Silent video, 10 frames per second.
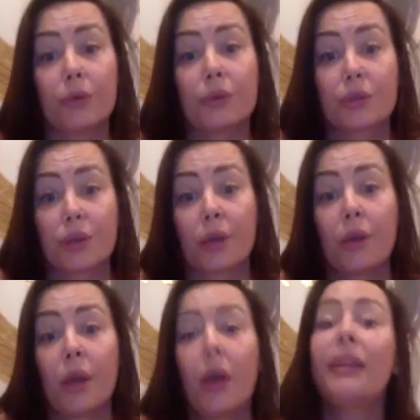So,
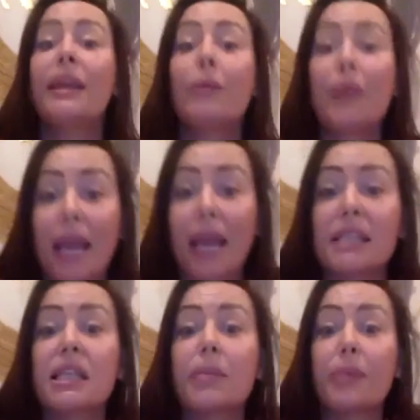and then we get
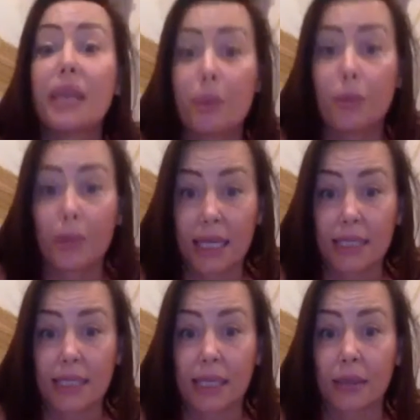into the people
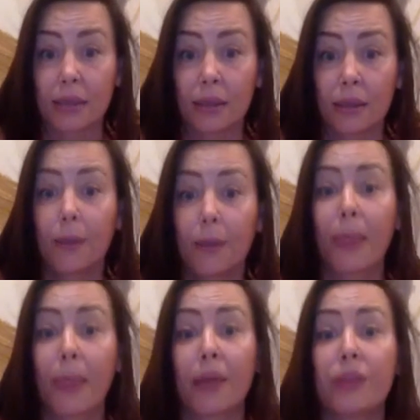pleasing
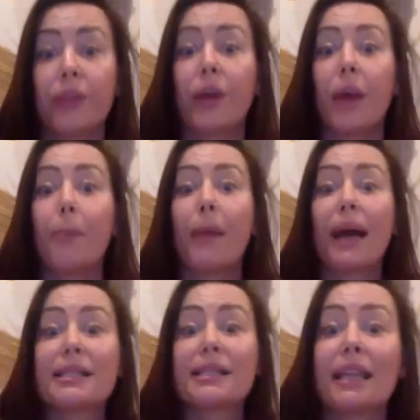and the
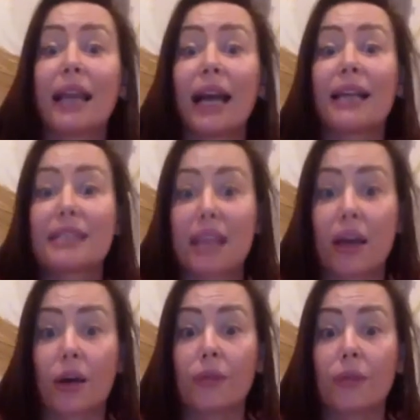abandoning
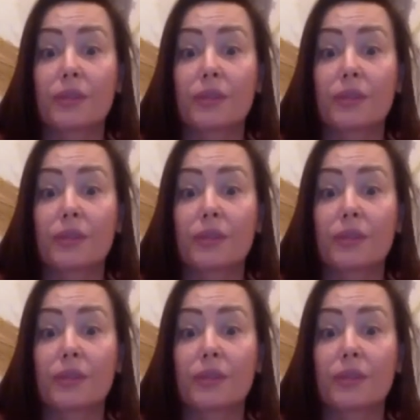ourselves,